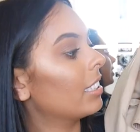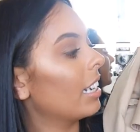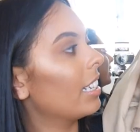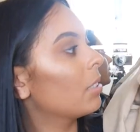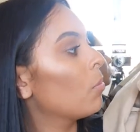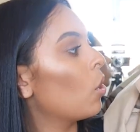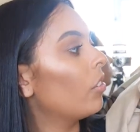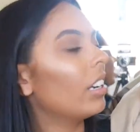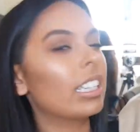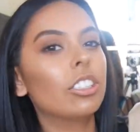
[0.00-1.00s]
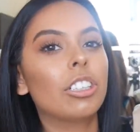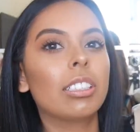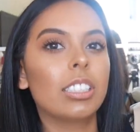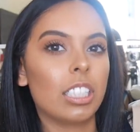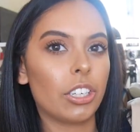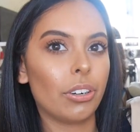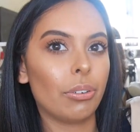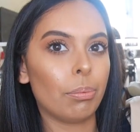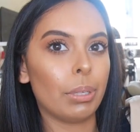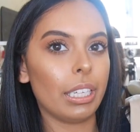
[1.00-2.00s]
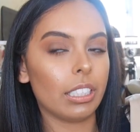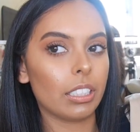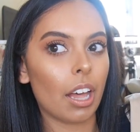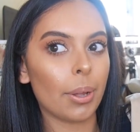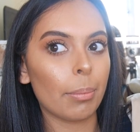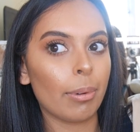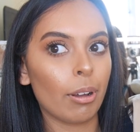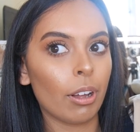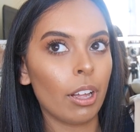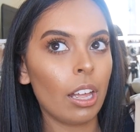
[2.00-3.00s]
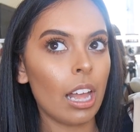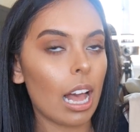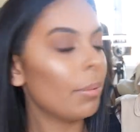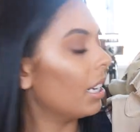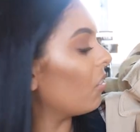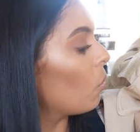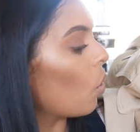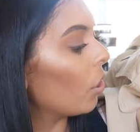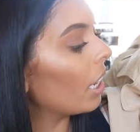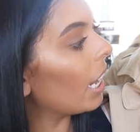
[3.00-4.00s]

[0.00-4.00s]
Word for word: I said, it's more of like a transitional piece though, but I mean I've worn